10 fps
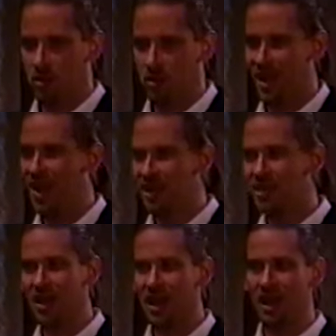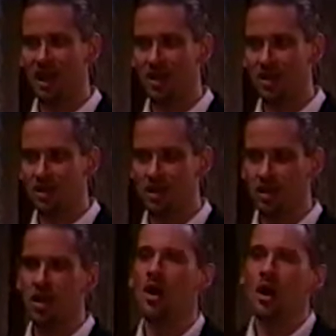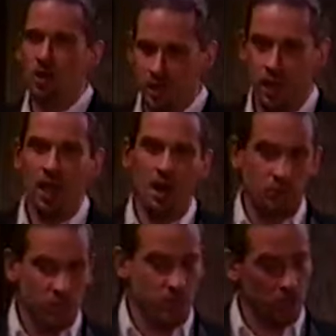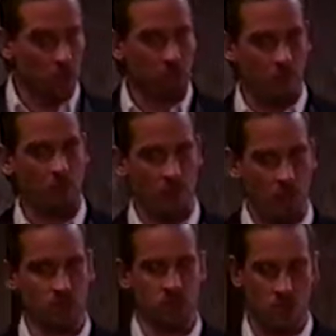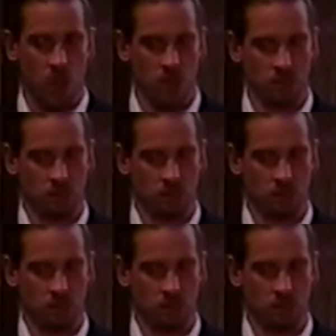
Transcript: Tay, I think I... Okay, I'm pretty sure I'd remember my own trial.